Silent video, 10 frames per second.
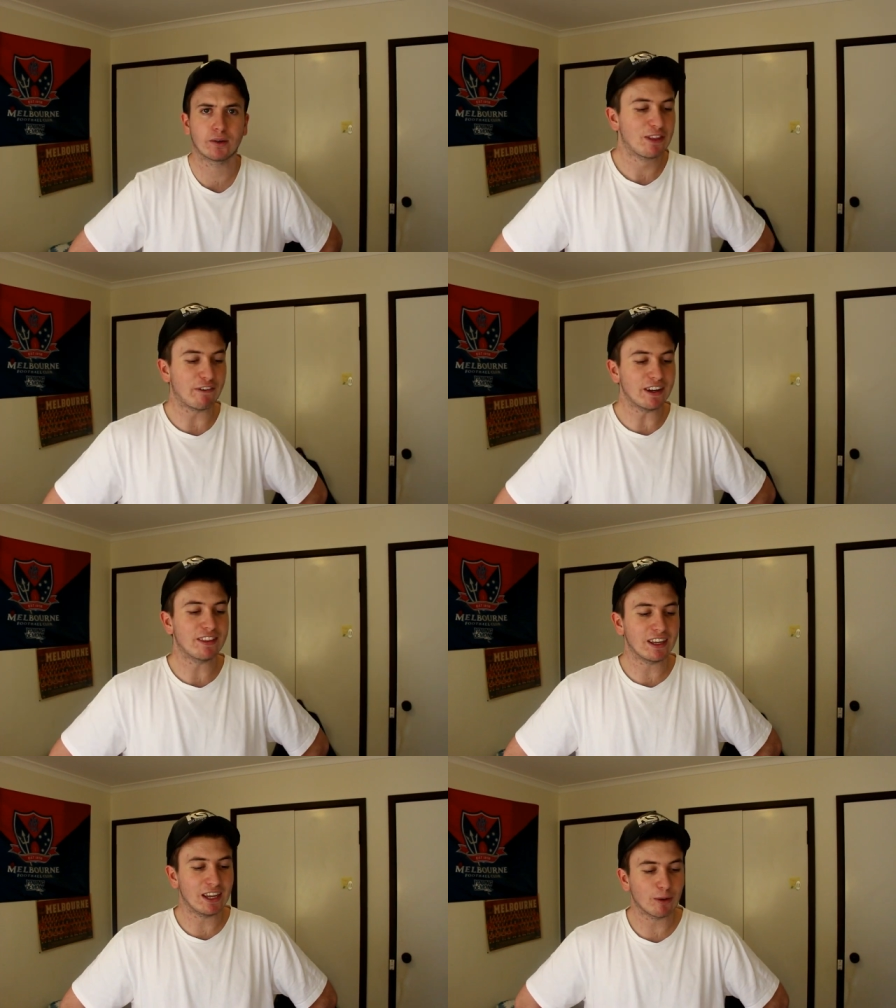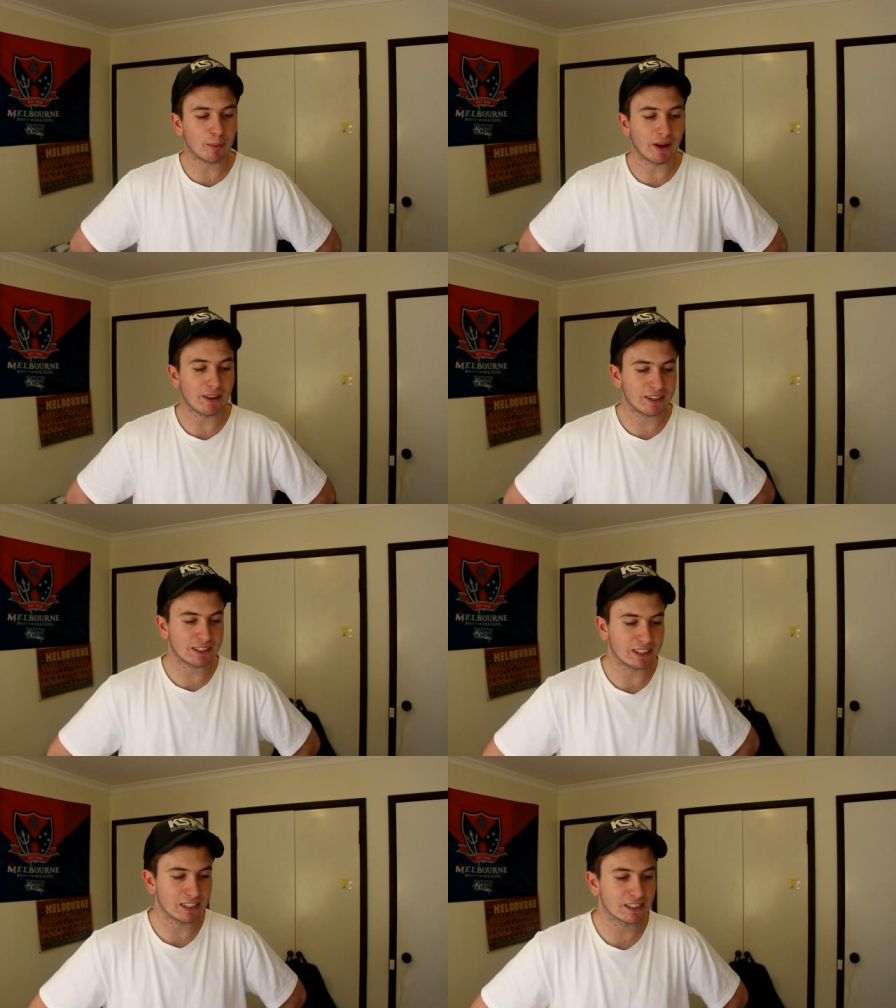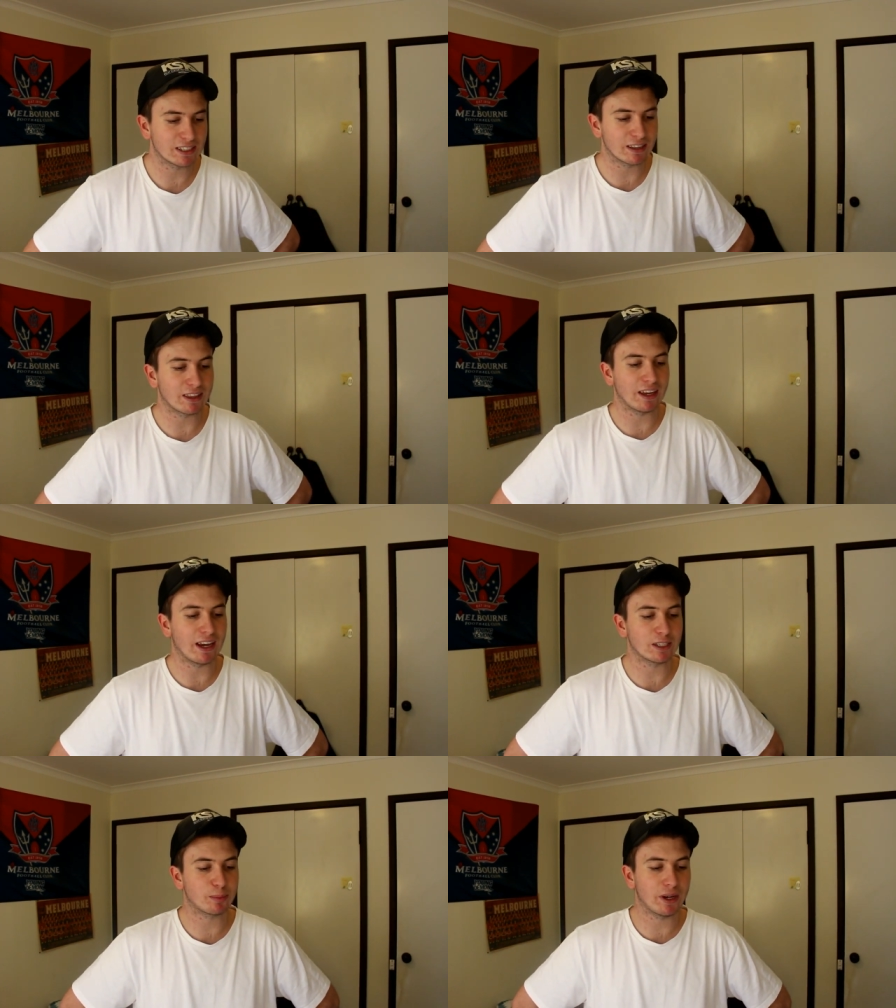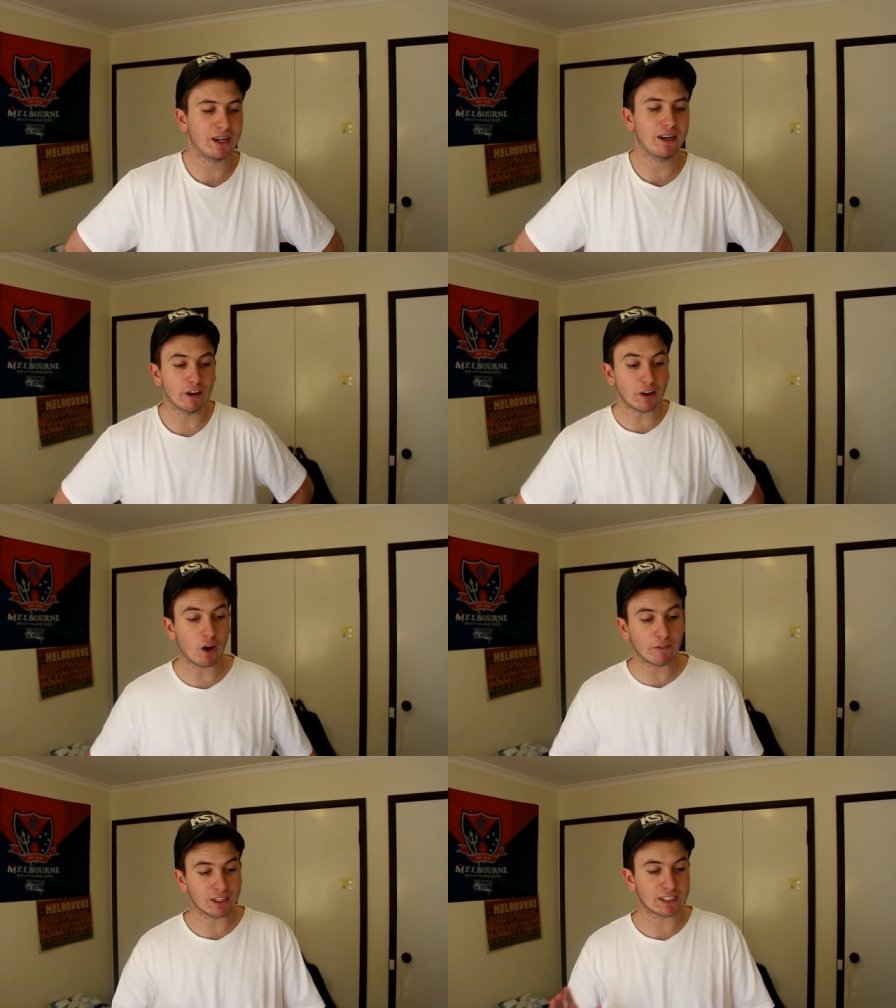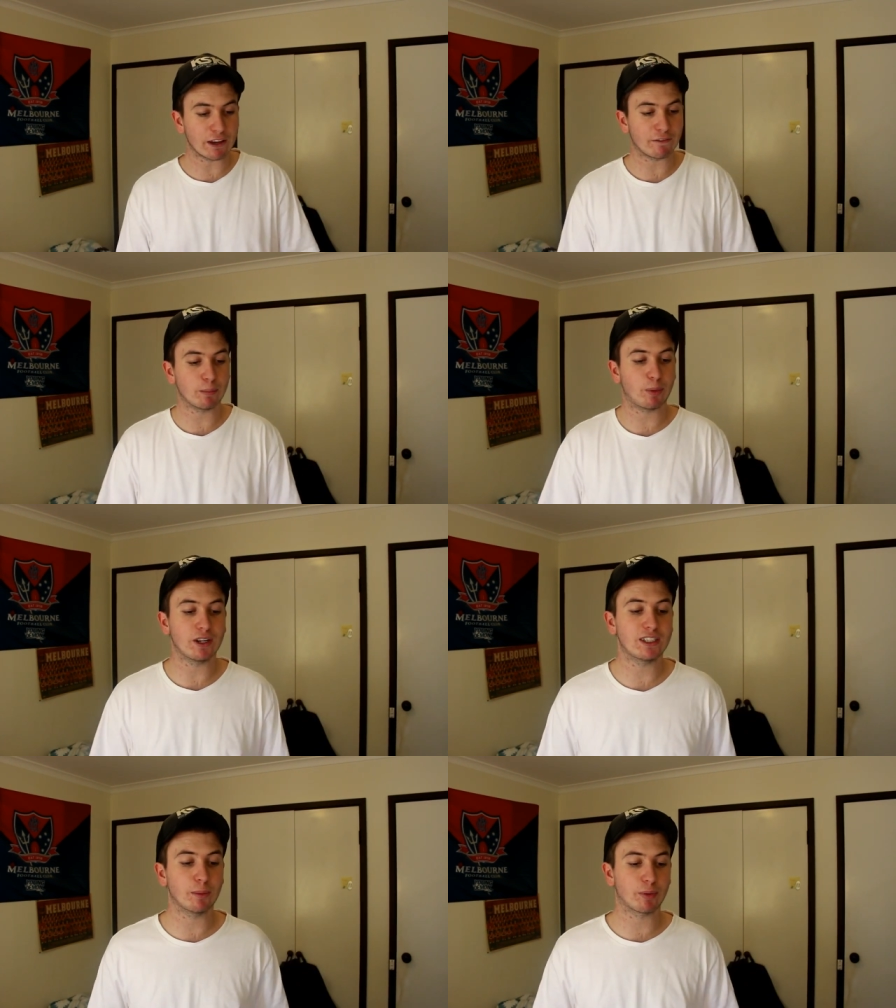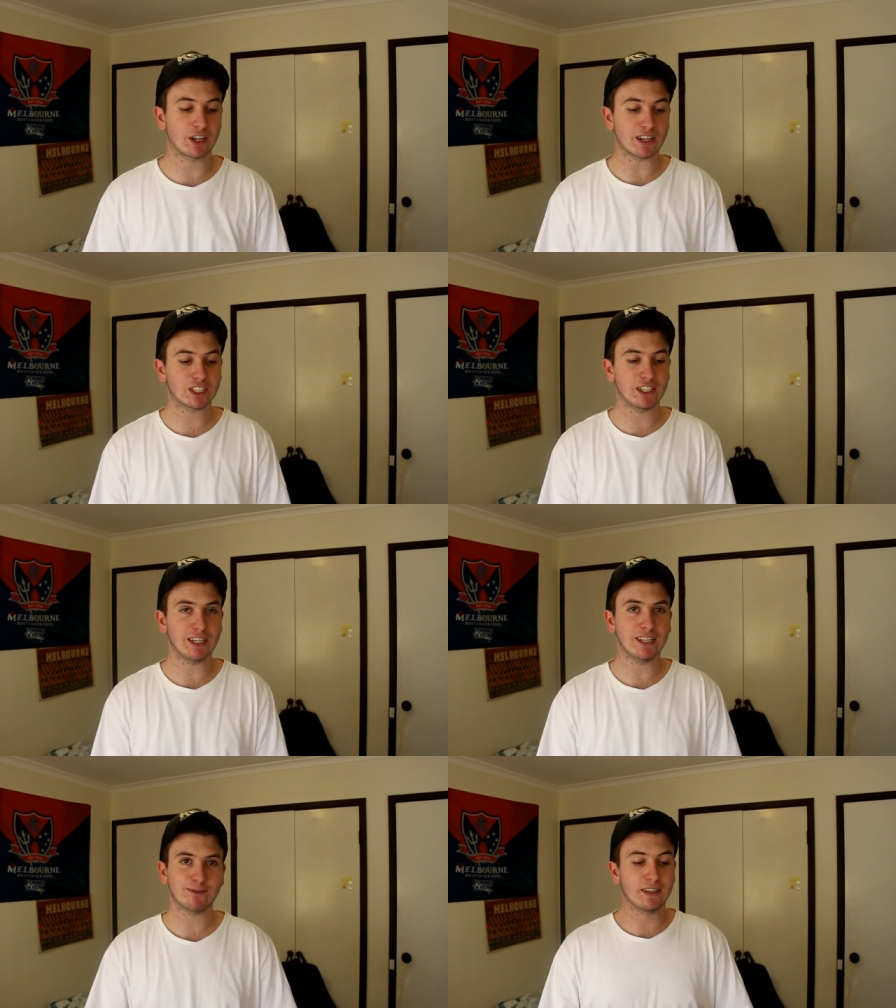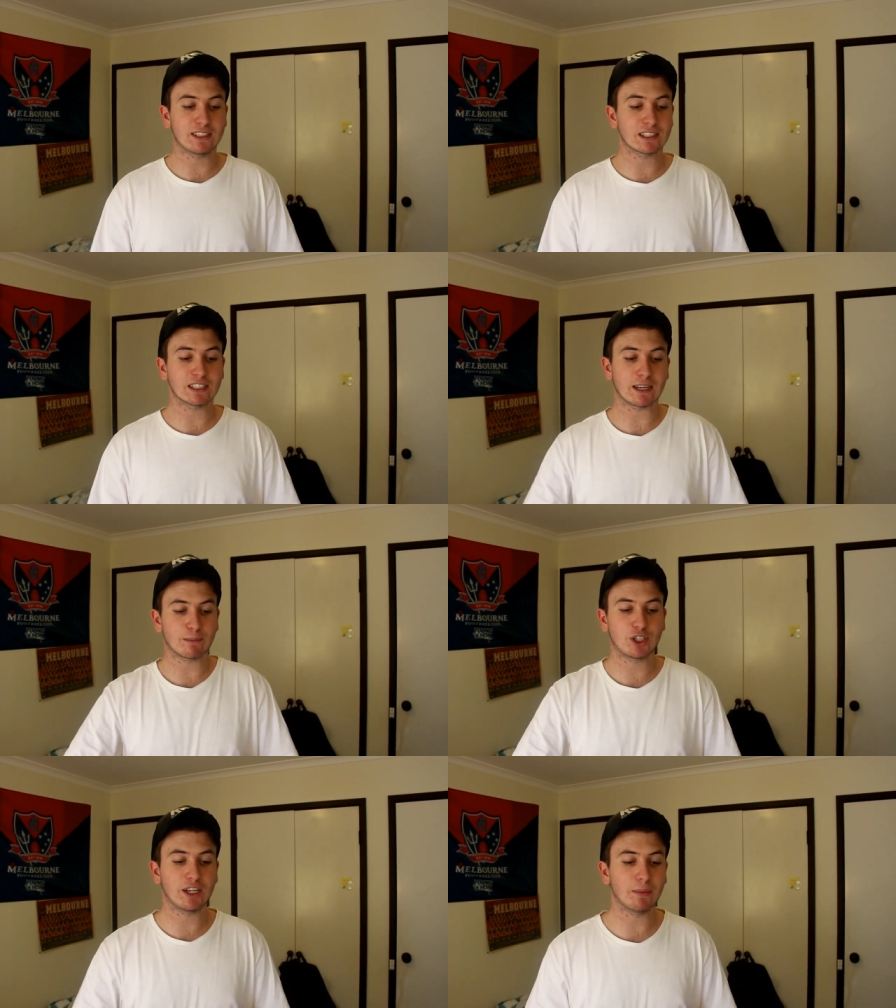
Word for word: The funny thing here about this is that there has been very obvious effort put into your production here. This isn't some shitty